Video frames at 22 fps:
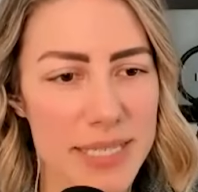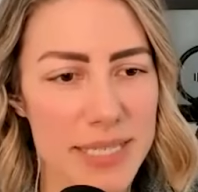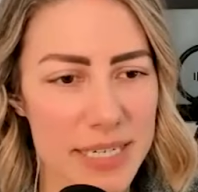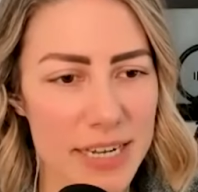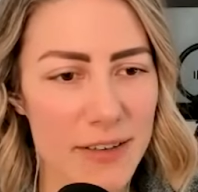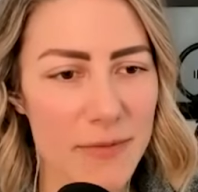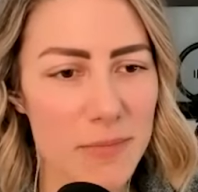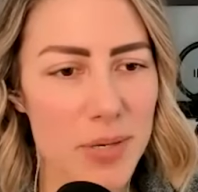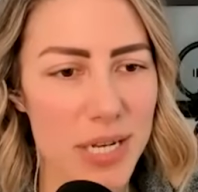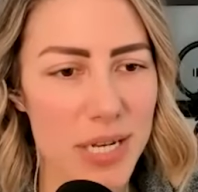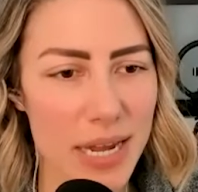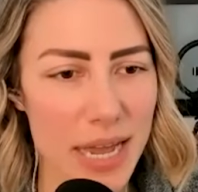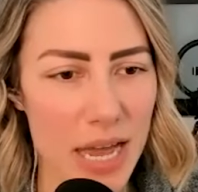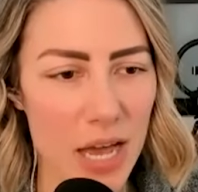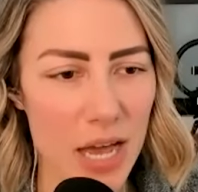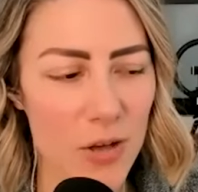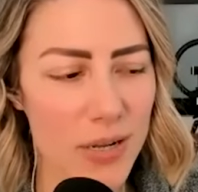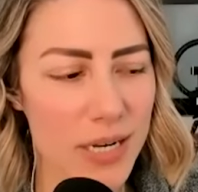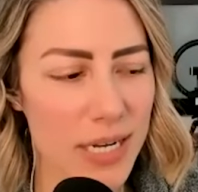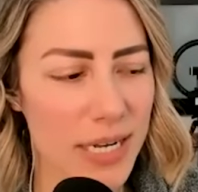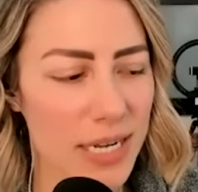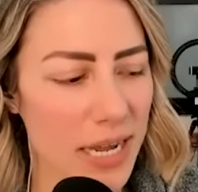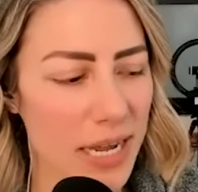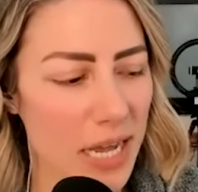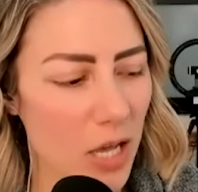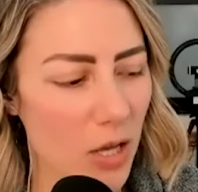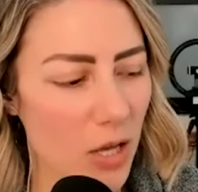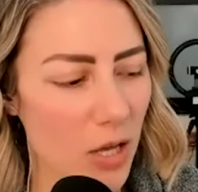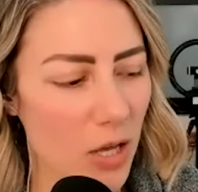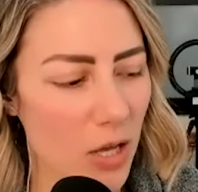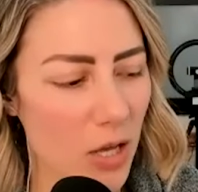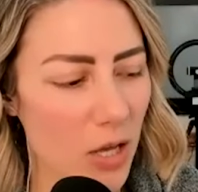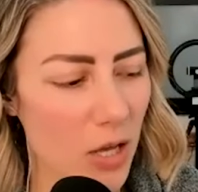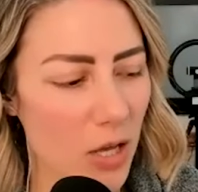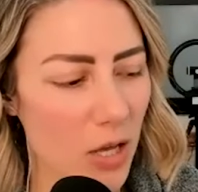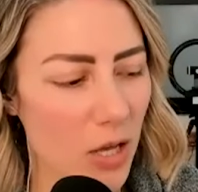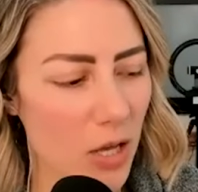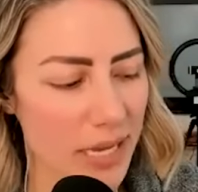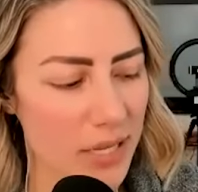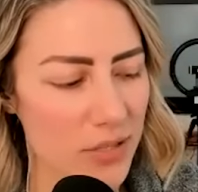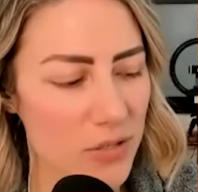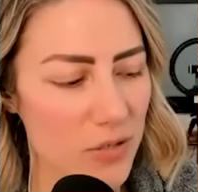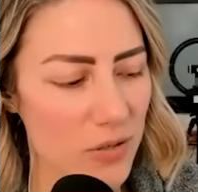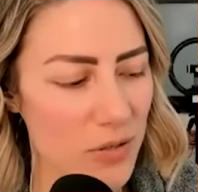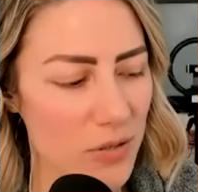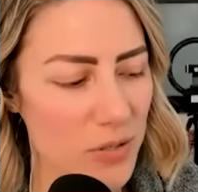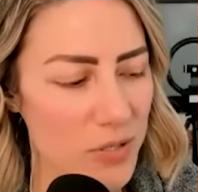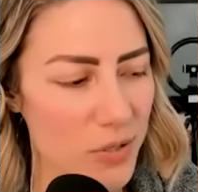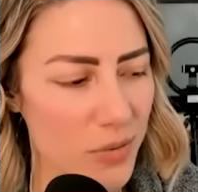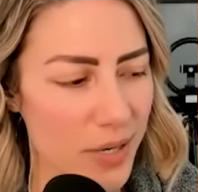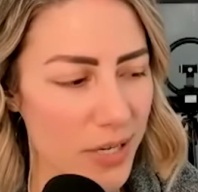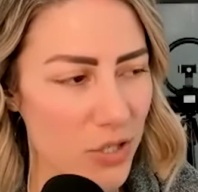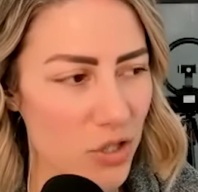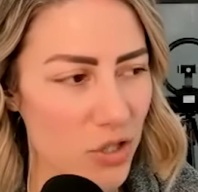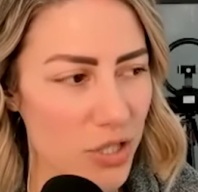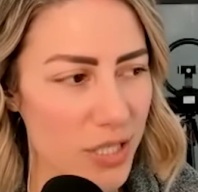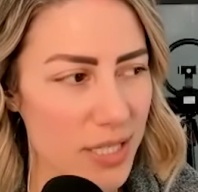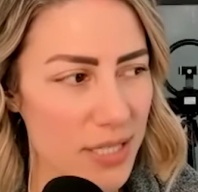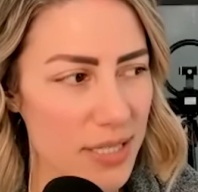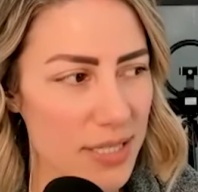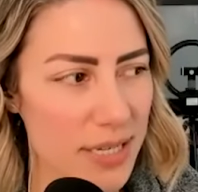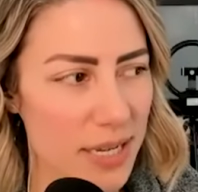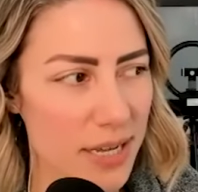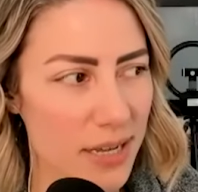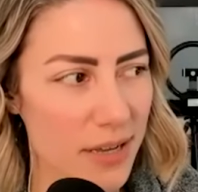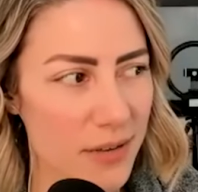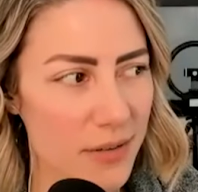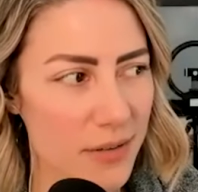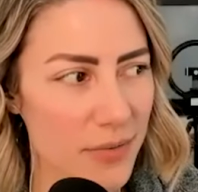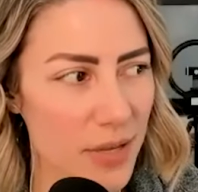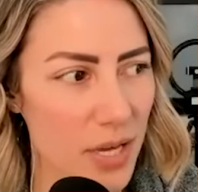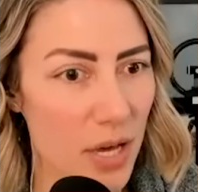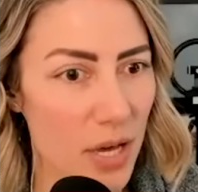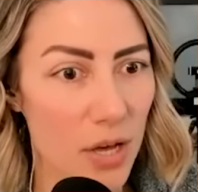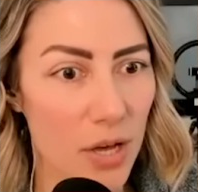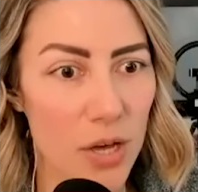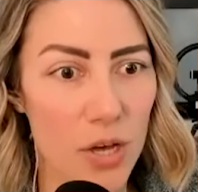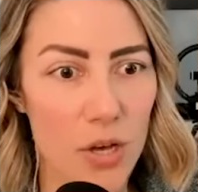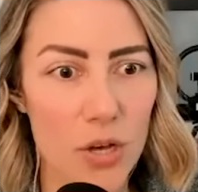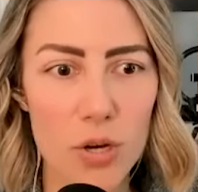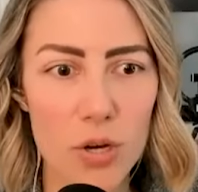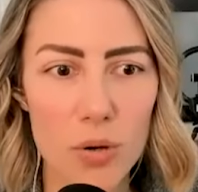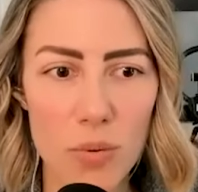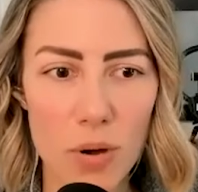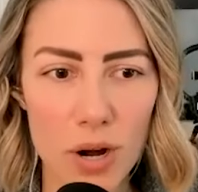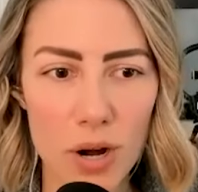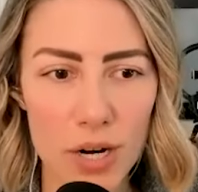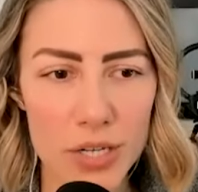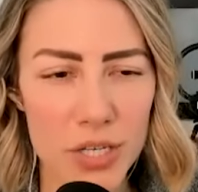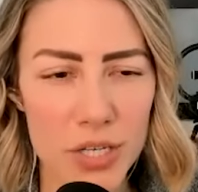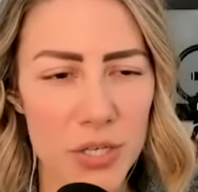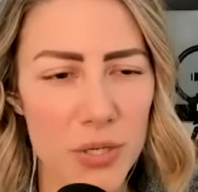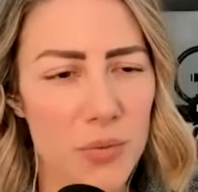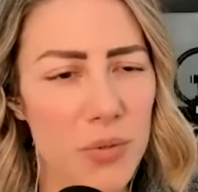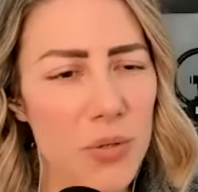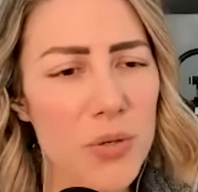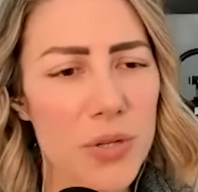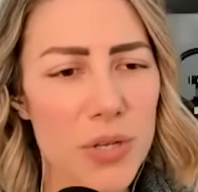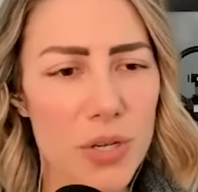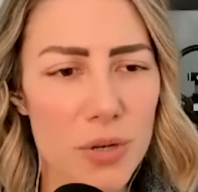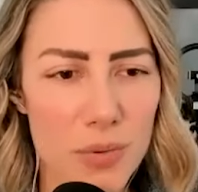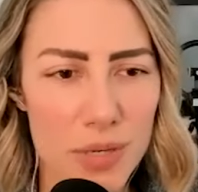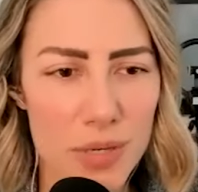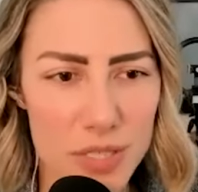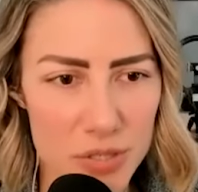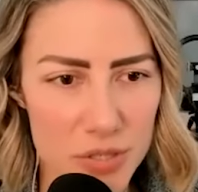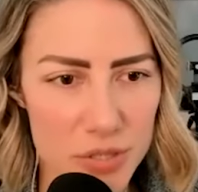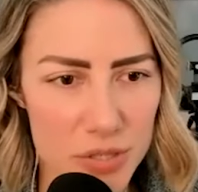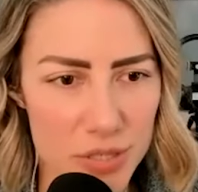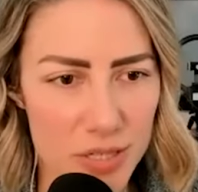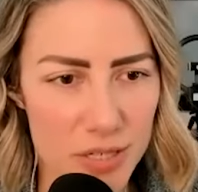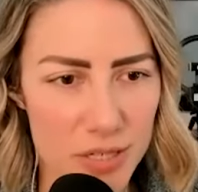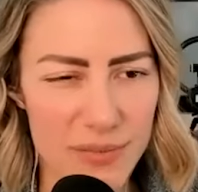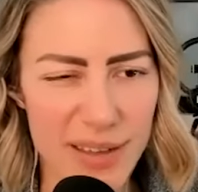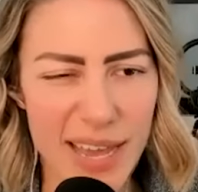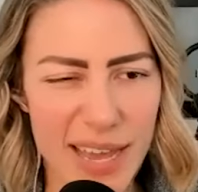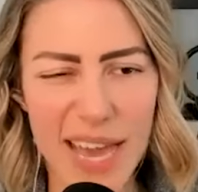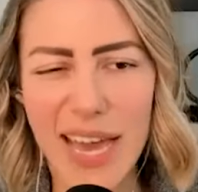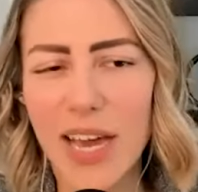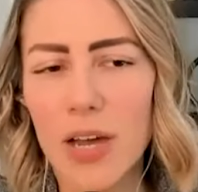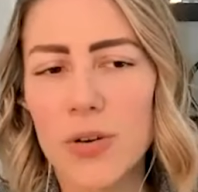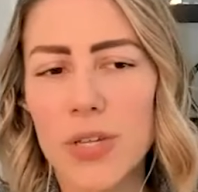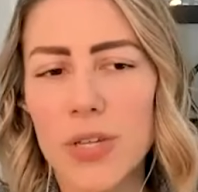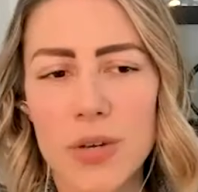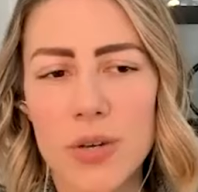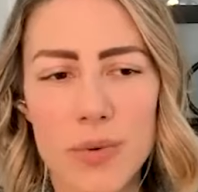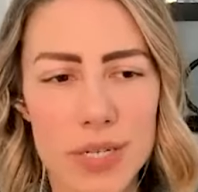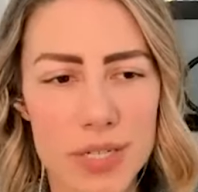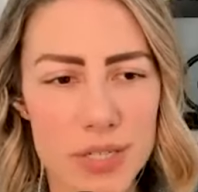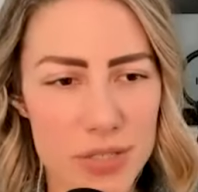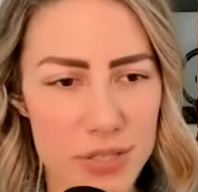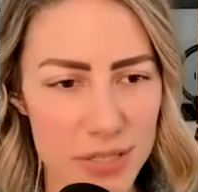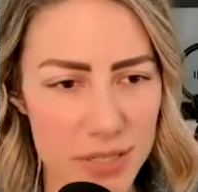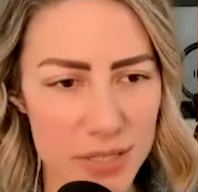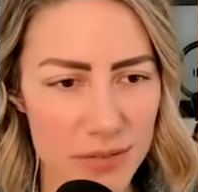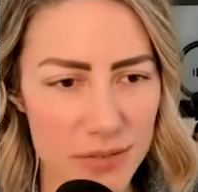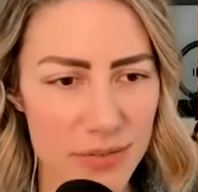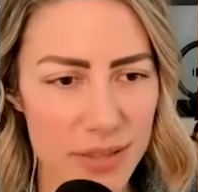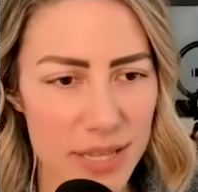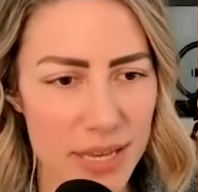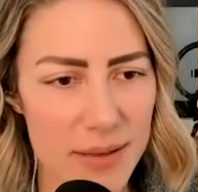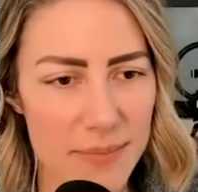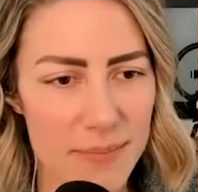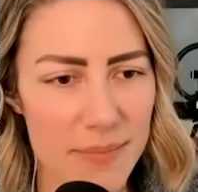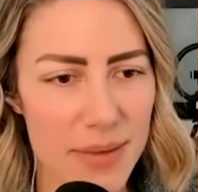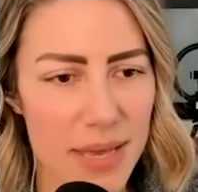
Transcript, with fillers: that I've put out. It helps you answer those questions of who are you? Who do you want to serve? How do you want to serve them?